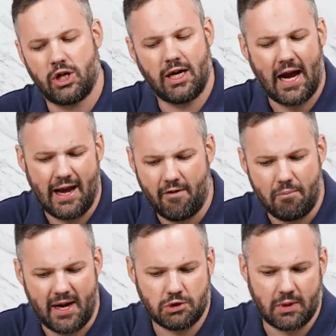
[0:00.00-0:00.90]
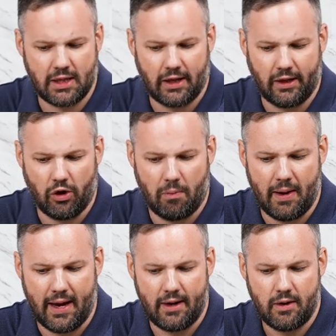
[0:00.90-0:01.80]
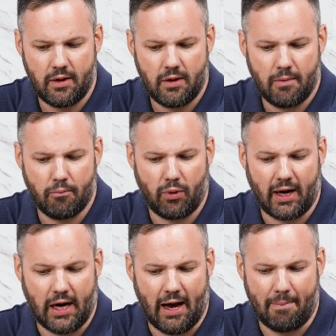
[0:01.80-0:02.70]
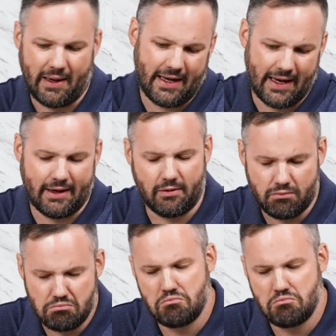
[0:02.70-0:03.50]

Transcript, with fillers: You can kind of mess with it a little bit, bring it up, and get